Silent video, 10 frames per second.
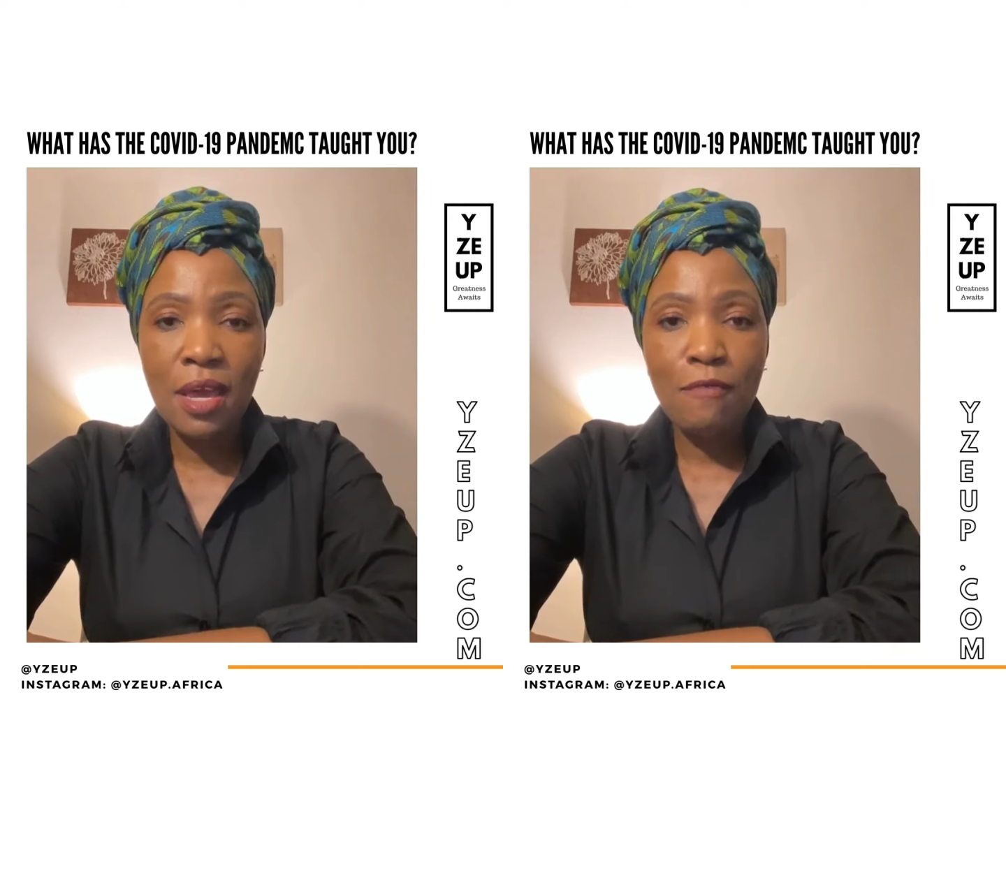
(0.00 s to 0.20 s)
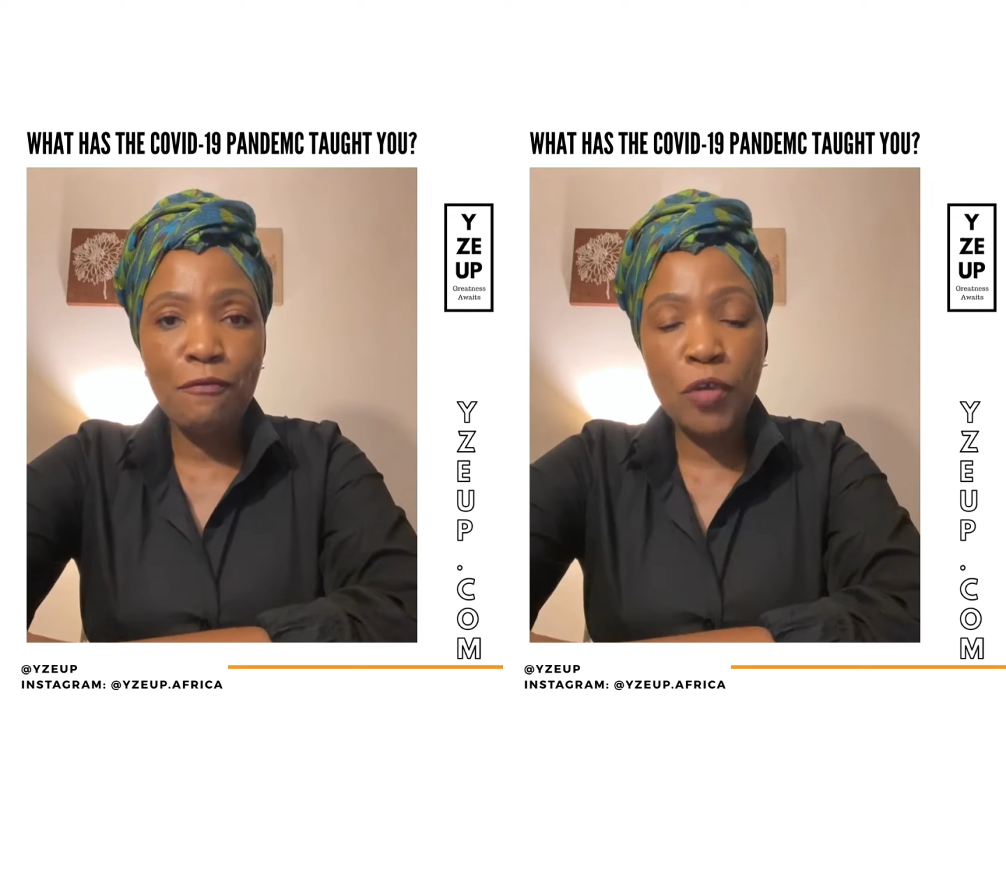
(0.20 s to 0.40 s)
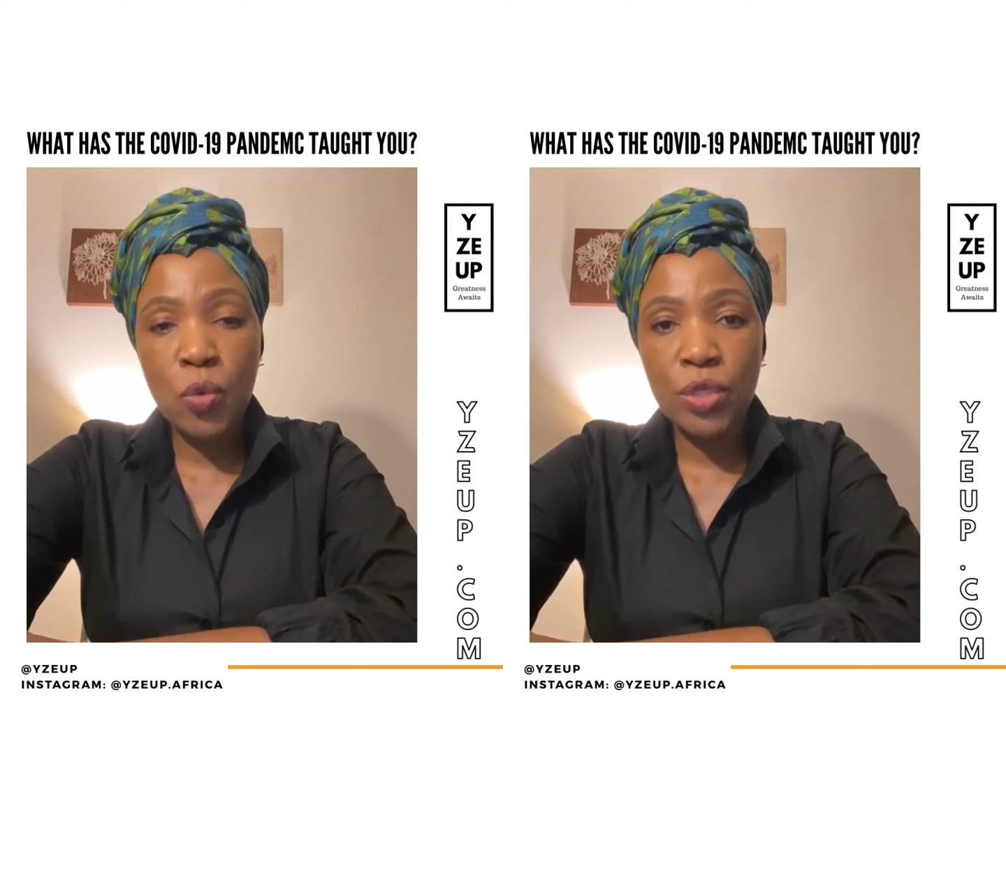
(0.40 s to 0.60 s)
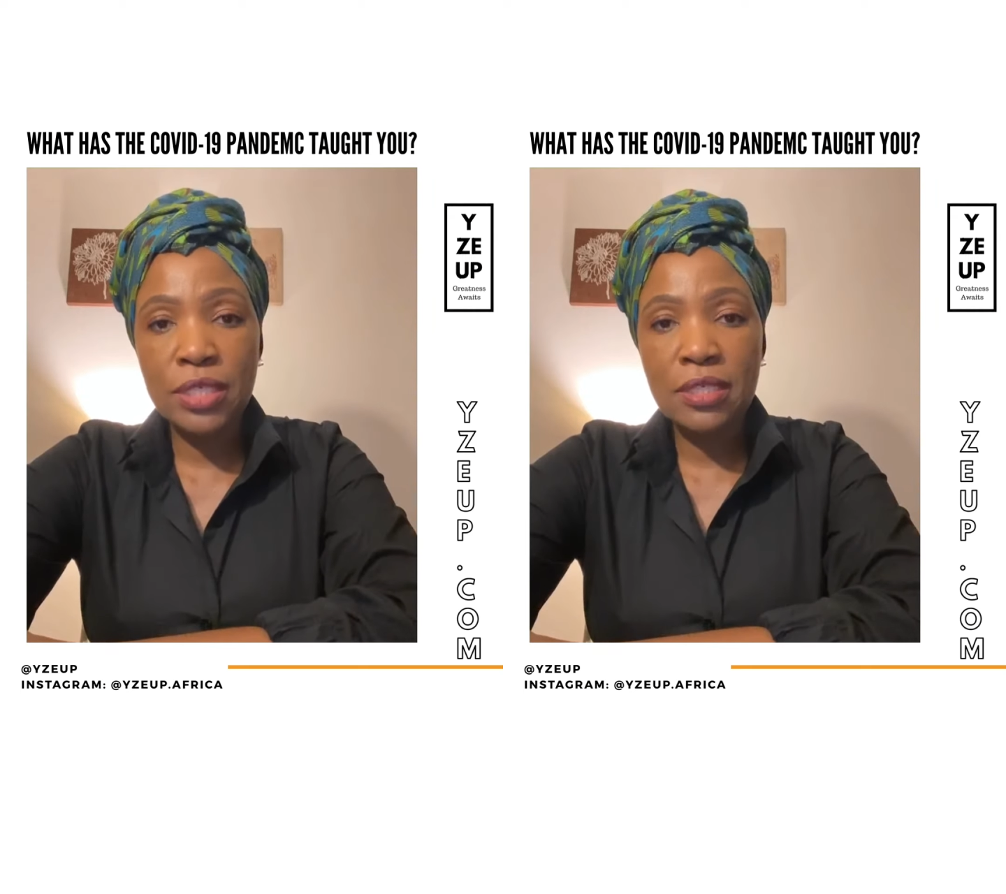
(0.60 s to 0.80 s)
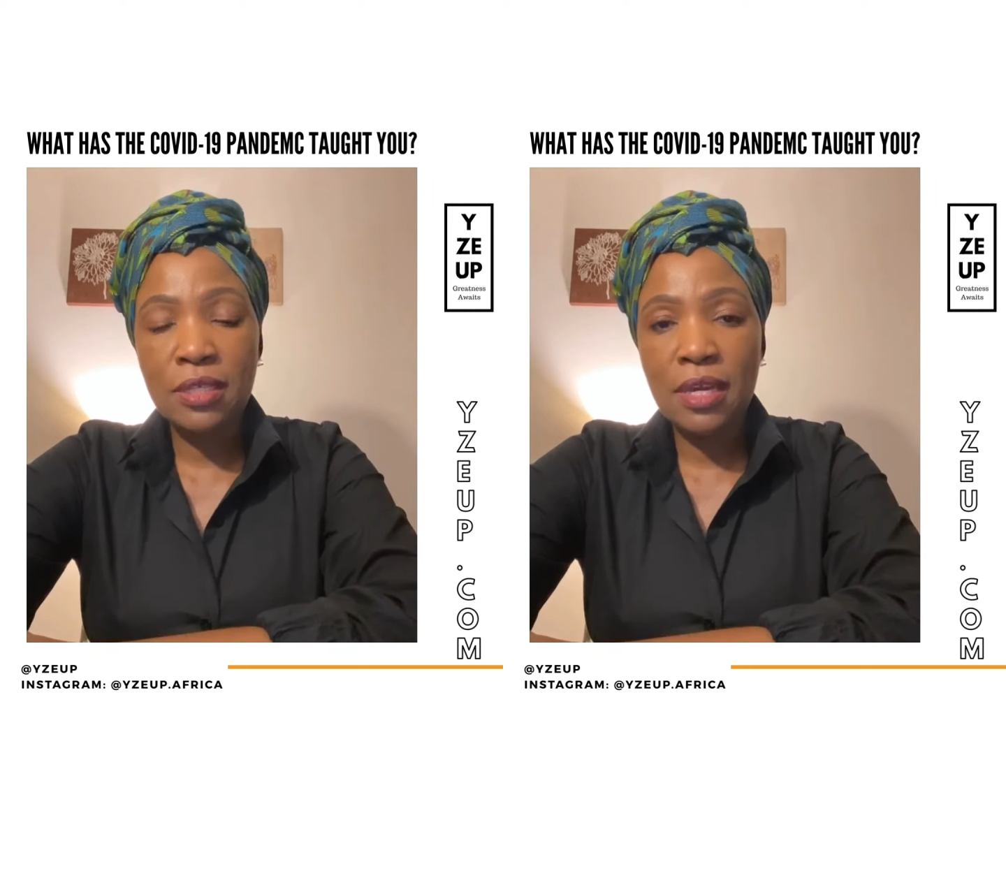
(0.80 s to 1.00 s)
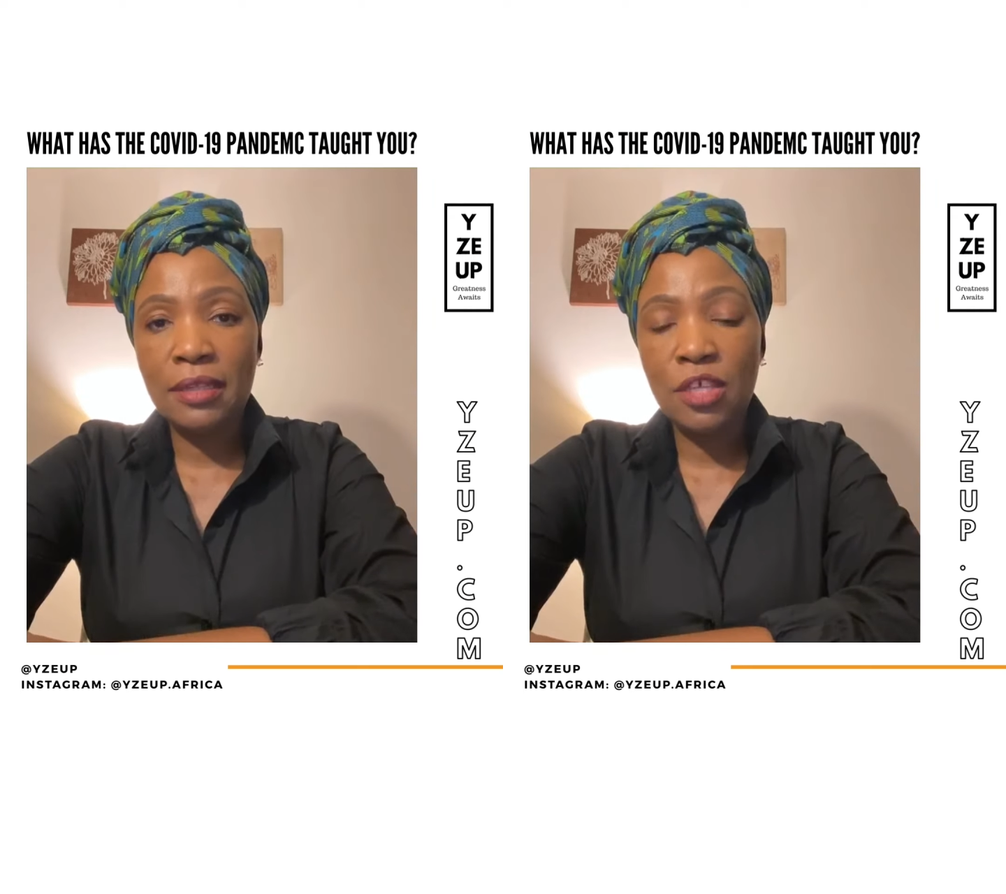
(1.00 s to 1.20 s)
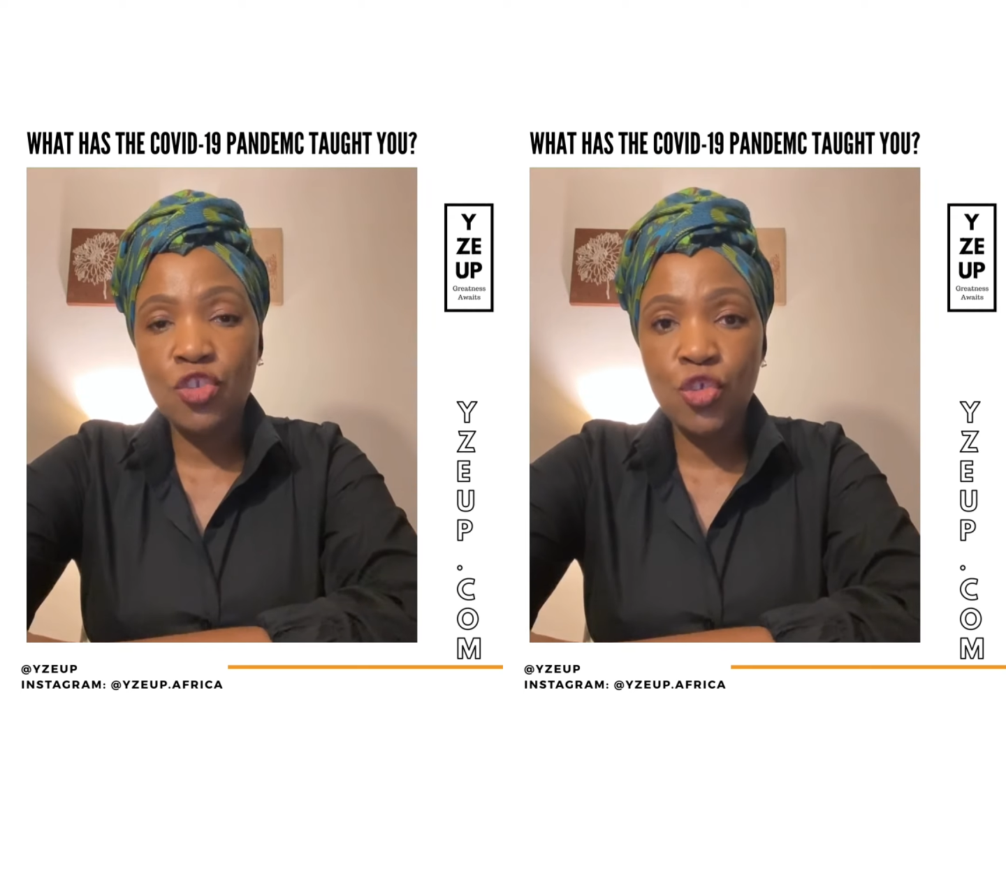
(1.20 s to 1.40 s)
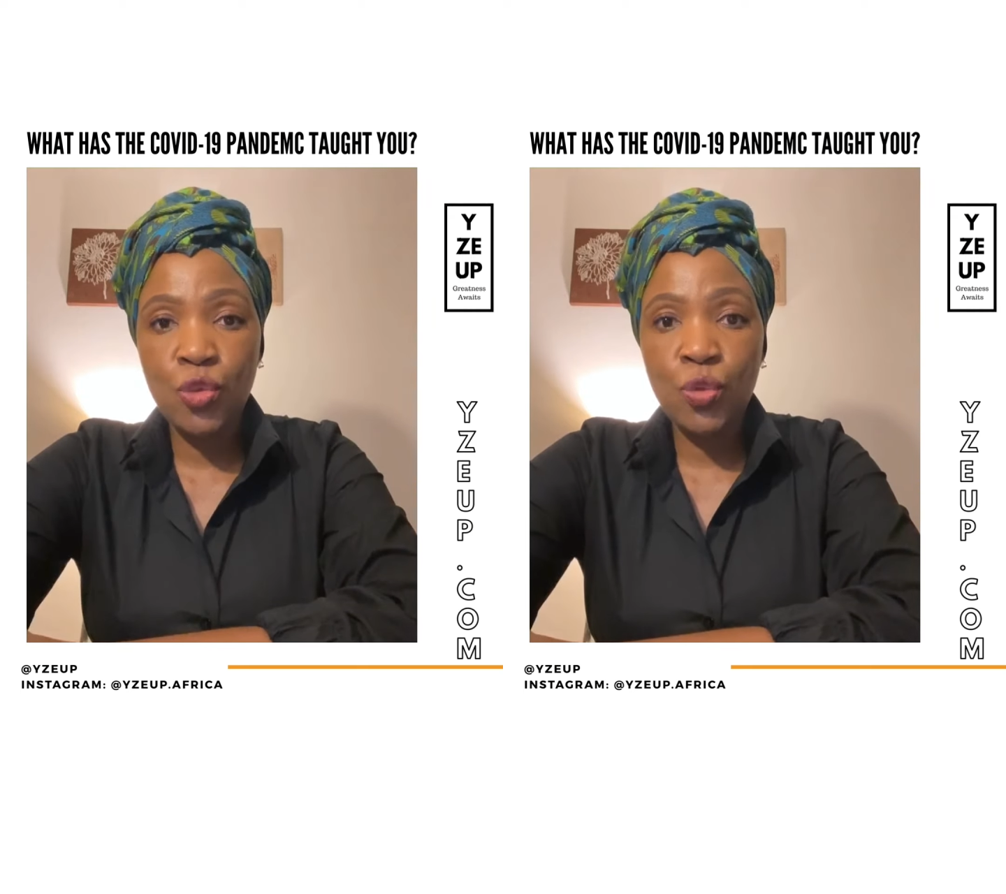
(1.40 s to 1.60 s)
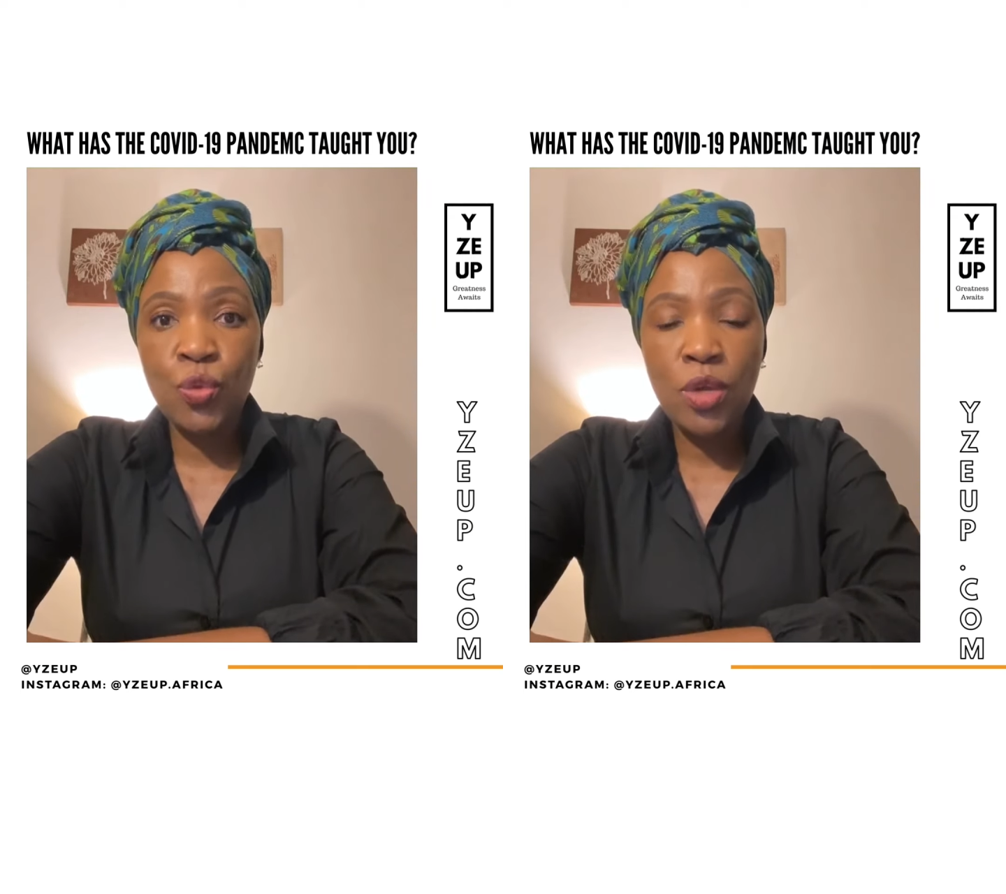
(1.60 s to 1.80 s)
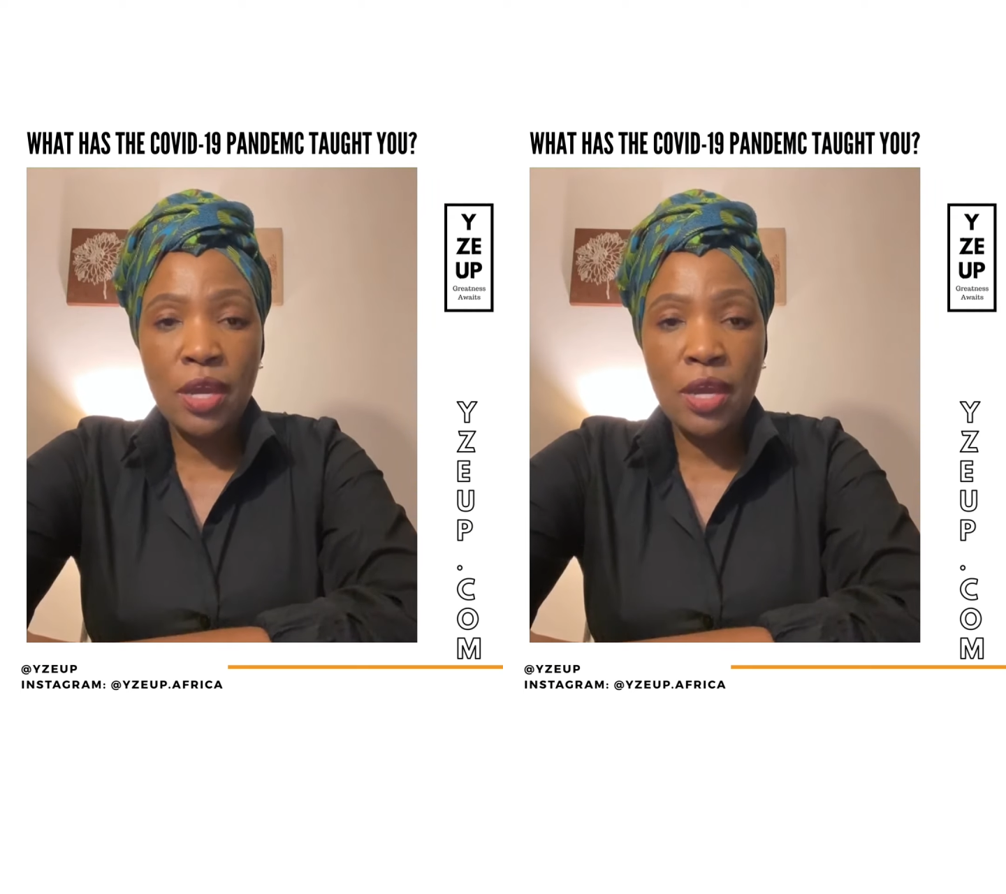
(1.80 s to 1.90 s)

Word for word: forward in the new